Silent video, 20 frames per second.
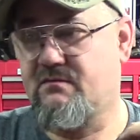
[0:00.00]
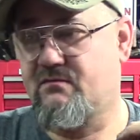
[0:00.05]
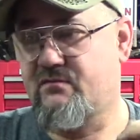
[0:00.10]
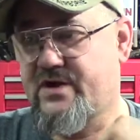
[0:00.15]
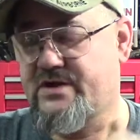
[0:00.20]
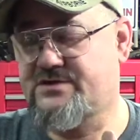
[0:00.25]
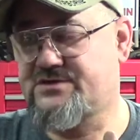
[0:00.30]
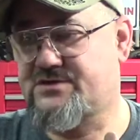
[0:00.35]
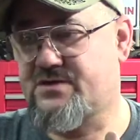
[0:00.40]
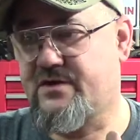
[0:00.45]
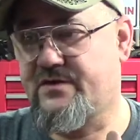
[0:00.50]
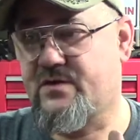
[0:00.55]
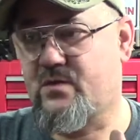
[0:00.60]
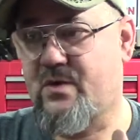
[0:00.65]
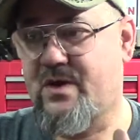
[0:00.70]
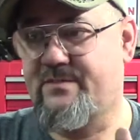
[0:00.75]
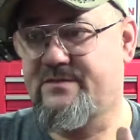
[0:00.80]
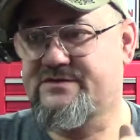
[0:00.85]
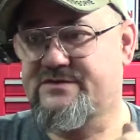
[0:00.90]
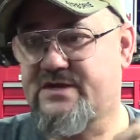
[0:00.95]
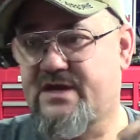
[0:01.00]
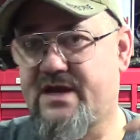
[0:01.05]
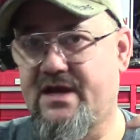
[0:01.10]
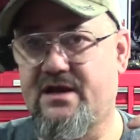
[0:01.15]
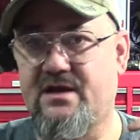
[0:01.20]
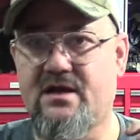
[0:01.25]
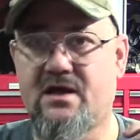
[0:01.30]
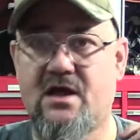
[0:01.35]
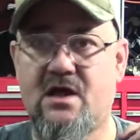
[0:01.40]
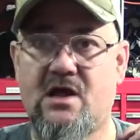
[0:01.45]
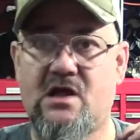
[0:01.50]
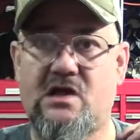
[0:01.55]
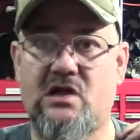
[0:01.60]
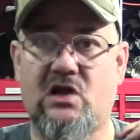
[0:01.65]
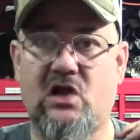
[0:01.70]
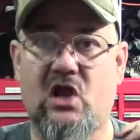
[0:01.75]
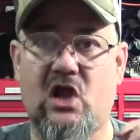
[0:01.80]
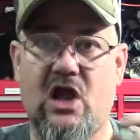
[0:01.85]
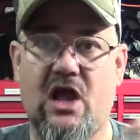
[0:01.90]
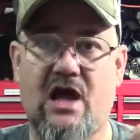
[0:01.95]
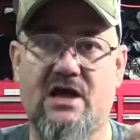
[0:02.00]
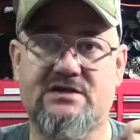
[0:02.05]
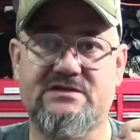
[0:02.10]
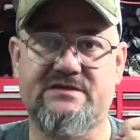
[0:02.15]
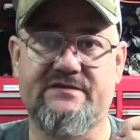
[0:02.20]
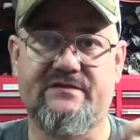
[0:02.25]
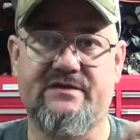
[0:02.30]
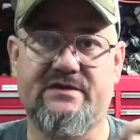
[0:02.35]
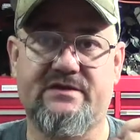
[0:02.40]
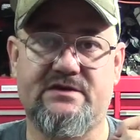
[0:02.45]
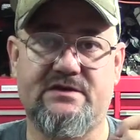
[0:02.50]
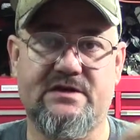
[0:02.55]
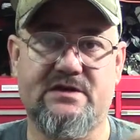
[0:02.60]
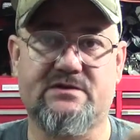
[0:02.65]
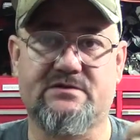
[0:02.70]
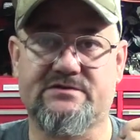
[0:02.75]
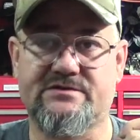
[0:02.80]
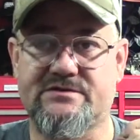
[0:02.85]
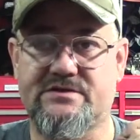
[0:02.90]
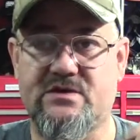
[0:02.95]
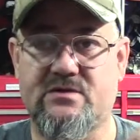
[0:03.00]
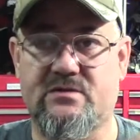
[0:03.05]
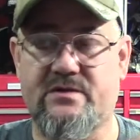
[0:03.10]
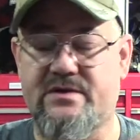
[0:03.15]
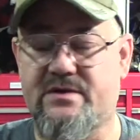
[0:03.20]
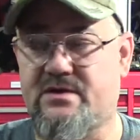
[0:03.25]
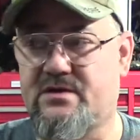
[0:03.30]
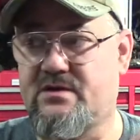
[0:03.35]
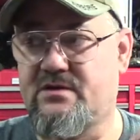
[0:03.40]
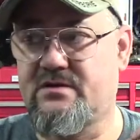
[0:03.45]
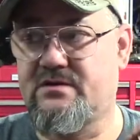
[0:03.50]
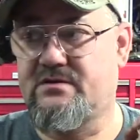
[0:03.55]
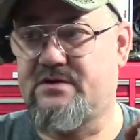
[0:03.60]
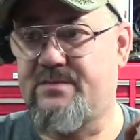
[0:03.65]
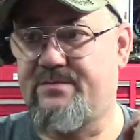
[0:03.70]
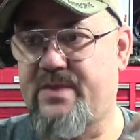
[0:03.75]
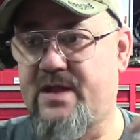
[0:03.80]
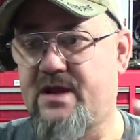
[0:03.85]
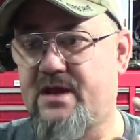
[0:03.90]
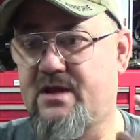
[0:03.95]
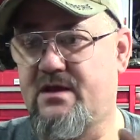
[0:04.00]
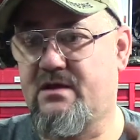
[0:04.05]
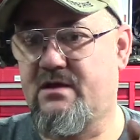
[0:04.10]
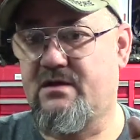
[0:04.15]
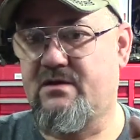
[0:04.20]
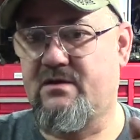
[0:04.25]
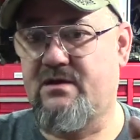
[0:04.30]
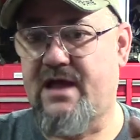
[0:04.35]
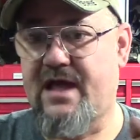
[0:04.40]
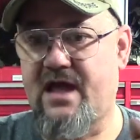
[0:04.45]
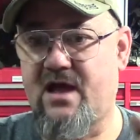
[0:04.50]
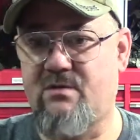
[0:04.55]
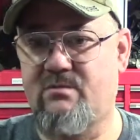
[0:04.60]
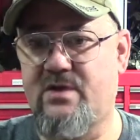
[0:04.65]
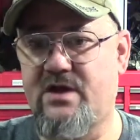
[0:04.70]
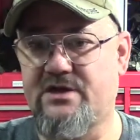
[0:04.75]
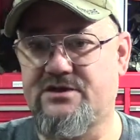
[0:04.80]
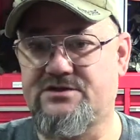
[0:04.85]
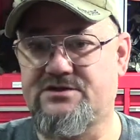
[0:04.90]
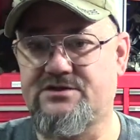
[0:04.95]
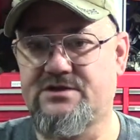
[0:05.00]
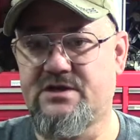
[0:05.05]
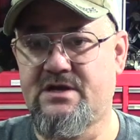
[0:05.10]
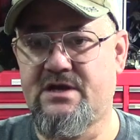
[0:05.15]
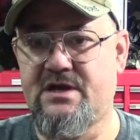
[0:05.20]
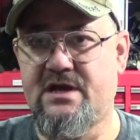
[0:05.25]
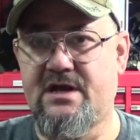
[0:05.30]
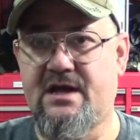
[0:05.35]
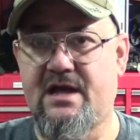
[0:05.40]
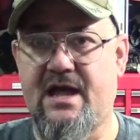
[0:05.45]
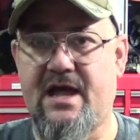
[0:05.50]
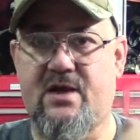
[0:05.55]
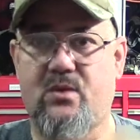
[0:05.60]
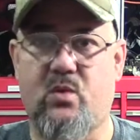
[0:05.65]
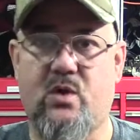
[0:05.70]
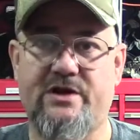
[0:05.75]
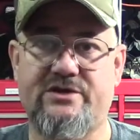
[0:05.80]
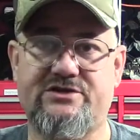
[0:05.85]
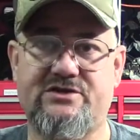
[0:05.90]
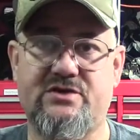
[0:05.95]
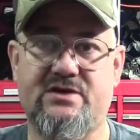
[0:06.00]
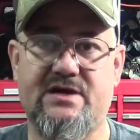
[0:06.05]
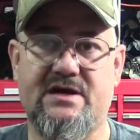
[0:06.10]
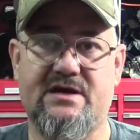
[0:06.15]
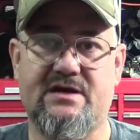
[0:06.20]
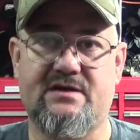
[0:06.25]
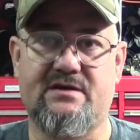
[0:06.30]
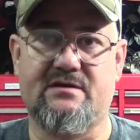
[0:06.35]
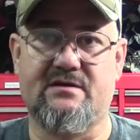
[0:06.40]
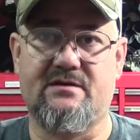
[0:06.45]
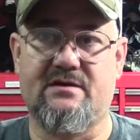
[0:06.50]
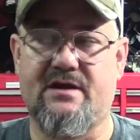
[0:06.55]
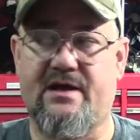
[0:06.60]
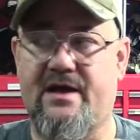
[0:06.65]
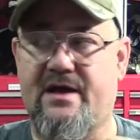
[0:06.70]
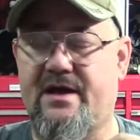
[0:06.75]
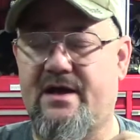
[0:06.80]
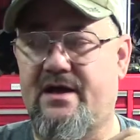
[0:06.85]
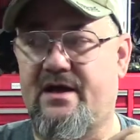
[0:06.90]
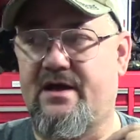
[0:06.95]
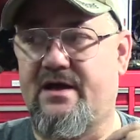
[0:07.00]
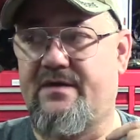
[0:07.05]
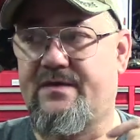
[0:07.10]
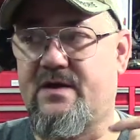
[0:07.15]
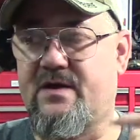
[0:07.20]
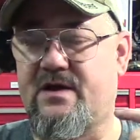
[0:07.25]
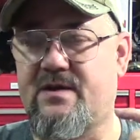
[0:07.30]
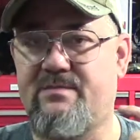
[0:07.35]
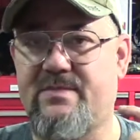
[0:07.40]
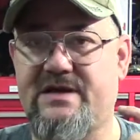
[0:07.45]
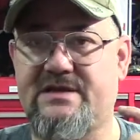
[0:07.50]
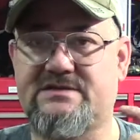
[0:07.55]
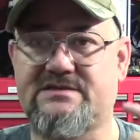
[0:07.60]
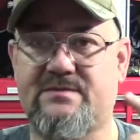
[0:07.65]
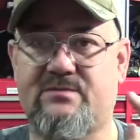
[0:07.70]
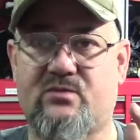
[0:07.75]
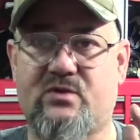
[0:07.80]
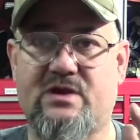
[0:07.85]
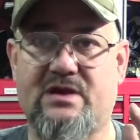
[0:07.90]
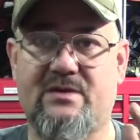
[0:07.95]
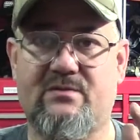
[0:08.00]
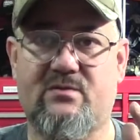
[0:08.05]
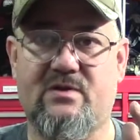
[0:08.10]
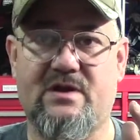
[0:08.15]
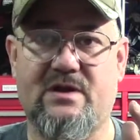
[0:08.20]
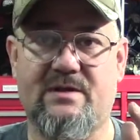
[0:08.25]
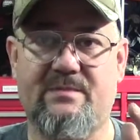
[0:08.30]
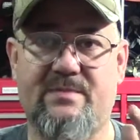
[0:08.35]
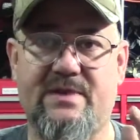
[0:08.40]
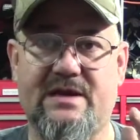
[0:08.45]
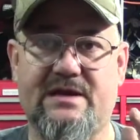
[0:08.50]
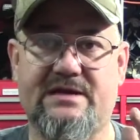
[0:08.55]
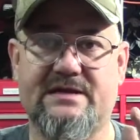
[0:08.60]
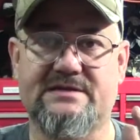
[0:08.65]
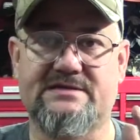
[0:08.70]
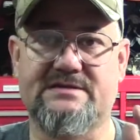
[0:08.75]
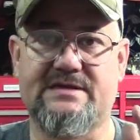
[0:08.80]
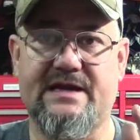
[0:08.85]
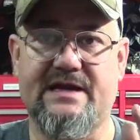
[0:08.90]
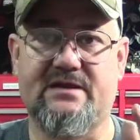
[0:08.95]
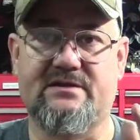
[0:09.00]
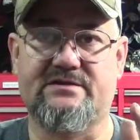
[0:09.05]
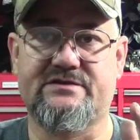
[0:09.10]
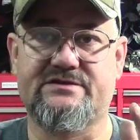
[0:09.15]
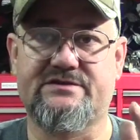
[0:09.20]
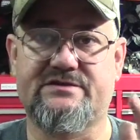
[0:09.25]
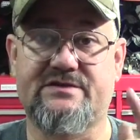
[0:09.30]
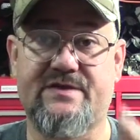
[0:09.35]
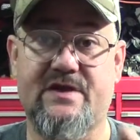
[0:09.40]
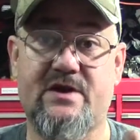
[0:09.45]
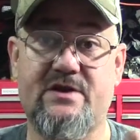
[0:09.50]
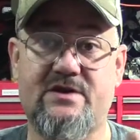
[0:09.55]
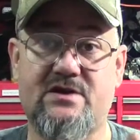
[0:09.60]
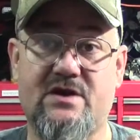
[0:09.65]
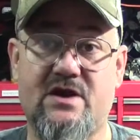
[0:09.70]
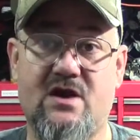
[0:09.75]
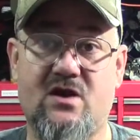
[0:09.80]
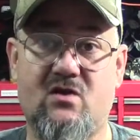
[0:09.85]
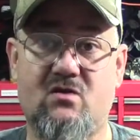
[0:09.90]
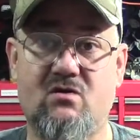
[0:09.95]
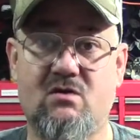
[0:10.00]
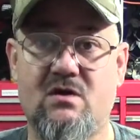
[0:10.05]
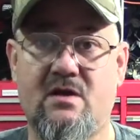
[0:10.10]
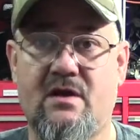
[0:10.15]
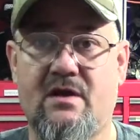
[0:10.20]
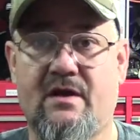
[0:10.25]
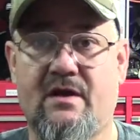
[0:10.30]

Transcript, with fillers: Register on their website. Lots of good deals going on. Depending on how much and what you get, there can be some really, really big discounts. So there you go